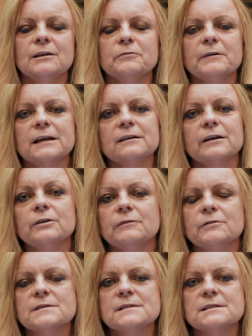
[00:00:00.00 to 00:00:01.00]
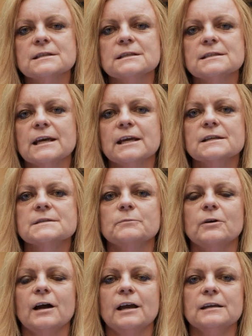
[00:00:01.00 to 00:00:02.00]
In fact, our university takes
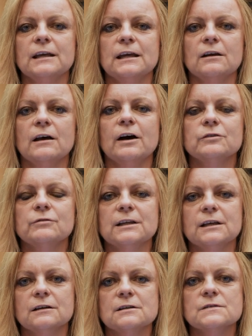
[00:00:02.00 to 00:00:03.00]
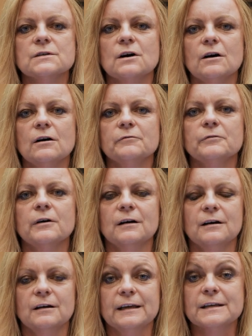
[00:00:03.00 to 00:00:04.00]
pride in one hundred years of uh,